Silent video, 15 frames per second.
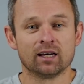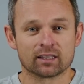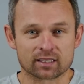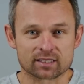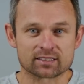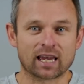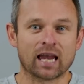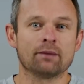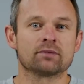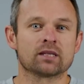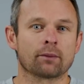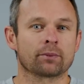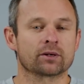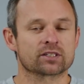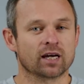the same
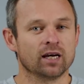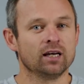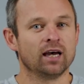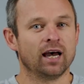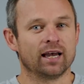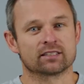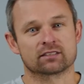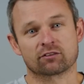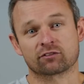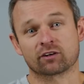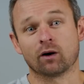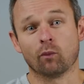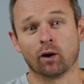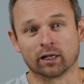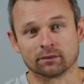temperature as the
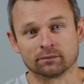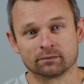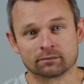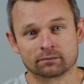front one.